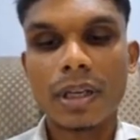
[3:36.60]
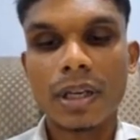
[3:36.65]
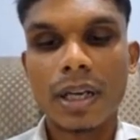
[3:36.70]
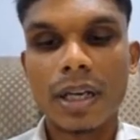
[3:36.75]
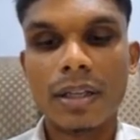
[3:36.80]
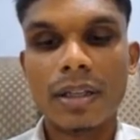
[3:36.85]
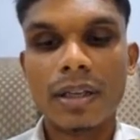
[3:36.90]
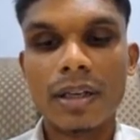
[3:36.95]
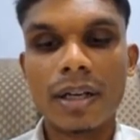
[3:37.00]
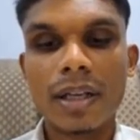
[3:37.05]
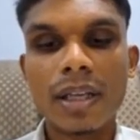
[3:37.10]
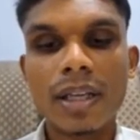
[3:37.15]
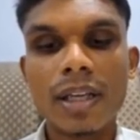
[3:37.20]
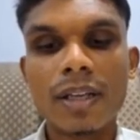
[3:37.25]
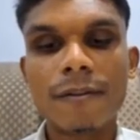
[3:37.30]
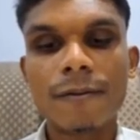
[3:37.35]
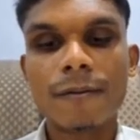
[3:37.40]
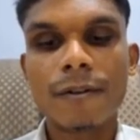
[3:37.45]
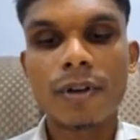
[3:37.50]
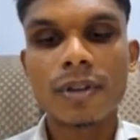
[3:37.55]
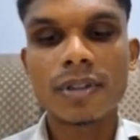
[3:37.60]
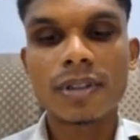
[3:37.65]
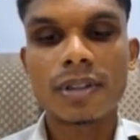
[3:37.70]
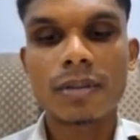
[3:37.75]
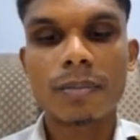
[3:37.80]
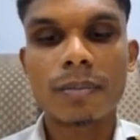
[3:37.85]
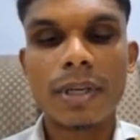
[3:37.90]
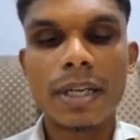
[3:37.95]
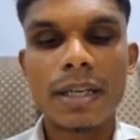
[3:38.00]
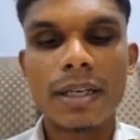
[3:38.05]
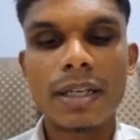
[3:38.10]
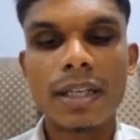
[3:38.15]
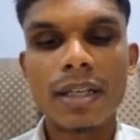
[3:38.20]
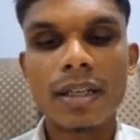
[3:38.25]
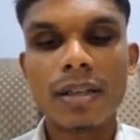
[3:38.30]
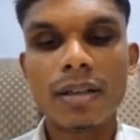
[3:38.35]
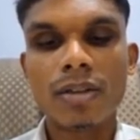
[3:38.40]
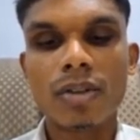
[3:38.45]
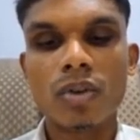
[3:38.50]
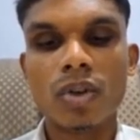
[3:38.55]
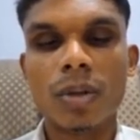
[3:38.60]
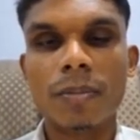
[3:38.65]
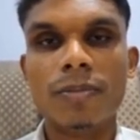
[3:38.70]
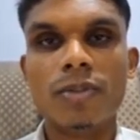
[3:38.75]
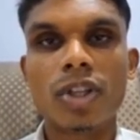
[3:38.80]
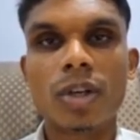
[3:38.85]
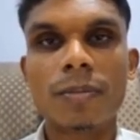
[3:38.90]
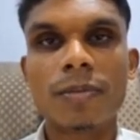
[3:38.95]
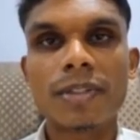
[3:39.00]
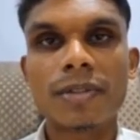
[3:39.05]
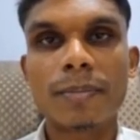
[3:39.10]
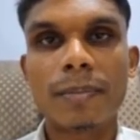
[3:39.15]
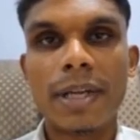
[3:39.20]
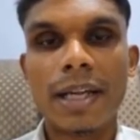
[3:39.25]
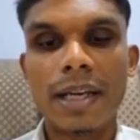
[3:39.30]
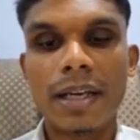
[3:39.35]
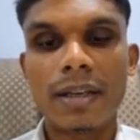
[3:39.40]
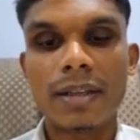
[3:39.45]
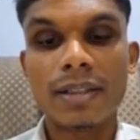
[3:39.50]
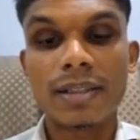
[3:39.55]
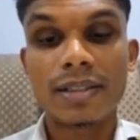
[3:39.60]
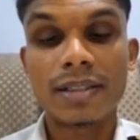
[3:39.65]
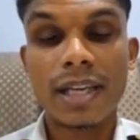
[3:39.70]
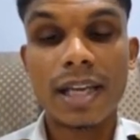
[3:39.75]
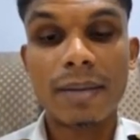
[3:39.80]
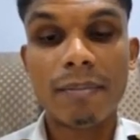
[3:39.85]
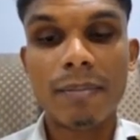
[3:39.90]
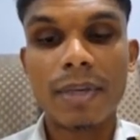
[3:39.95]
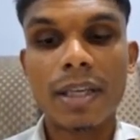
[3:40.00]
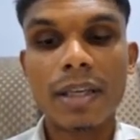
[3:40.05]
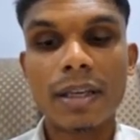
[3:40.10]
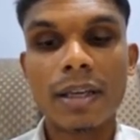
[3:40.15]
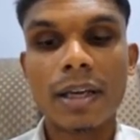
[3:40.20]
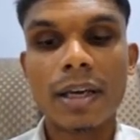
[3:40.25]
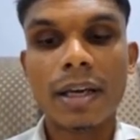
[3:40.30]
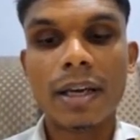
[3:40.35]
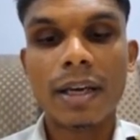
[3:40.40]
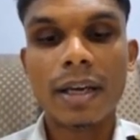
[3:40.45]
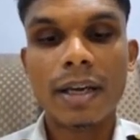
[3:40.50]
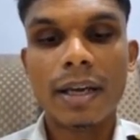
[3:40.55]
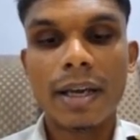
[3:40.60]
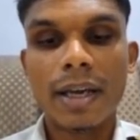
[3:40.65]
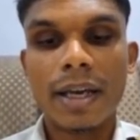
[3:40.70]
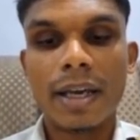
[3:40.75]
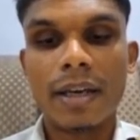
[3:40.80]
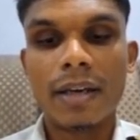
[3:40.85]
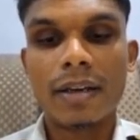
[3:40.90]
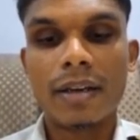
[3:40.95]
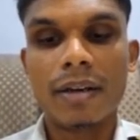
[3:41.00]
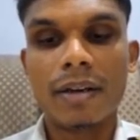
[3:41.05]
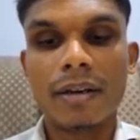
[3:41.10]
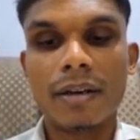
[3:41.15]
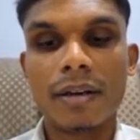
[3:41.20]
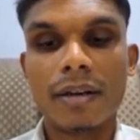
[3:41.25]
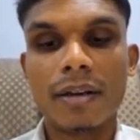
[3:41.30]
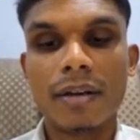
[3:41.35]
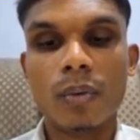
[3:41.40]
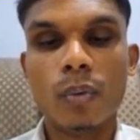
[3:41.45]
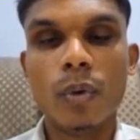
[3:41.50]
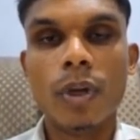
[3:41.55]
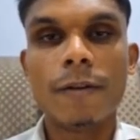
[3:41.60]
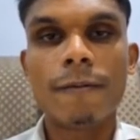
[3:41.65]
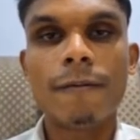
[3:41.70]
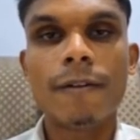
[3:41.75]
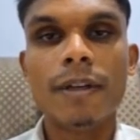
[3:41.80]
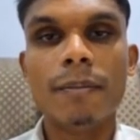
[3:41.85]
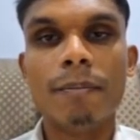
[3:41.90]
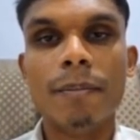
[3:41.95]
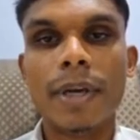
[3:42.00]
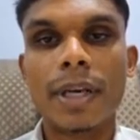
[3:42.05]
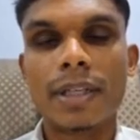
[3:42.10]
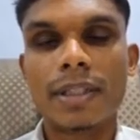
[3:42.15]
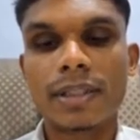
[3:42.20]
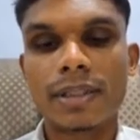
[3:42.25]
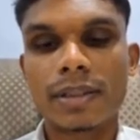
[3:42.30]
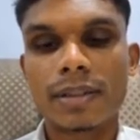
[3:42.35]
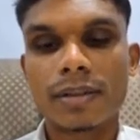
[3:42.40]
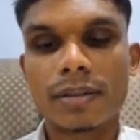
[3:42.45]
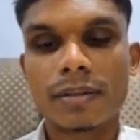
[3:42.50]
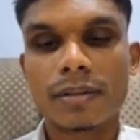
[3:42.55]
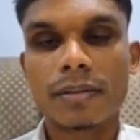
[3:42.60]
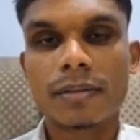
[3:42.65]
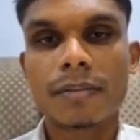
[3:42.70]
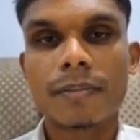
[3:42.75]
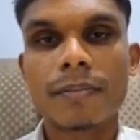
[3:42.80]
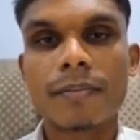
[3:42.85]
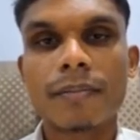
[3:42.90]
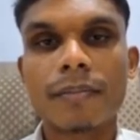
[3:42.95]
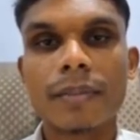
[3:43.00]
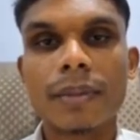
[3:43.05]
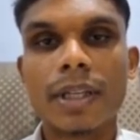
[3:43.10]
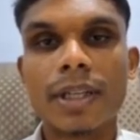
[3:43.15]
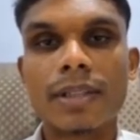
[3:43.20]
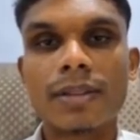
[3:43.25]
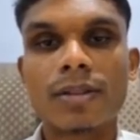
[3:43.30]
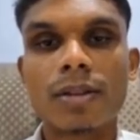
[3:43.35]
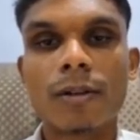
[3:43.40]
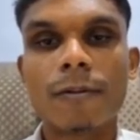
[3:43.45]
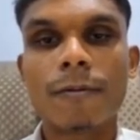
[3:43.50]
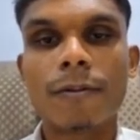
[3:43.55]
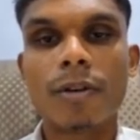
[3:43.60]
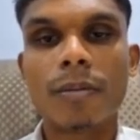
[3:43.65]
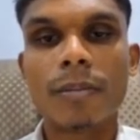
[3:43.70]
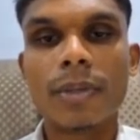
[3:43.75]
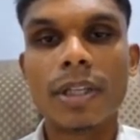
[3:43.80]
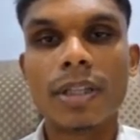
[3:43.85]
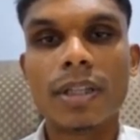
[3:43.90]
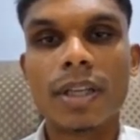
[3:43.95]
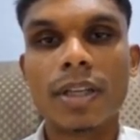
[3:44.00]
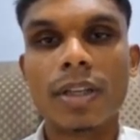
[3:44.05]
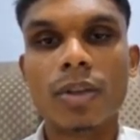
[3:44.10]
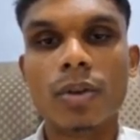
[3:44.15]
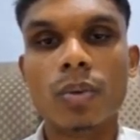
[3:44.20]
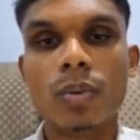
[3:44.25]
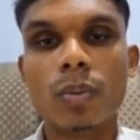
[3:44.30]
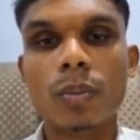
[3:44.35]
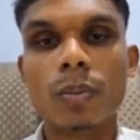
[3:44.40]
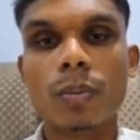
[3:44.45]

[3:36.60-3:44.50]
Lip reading: and the reinforced plating to absorb slamming and wave impacts. That's all from me. Thank you.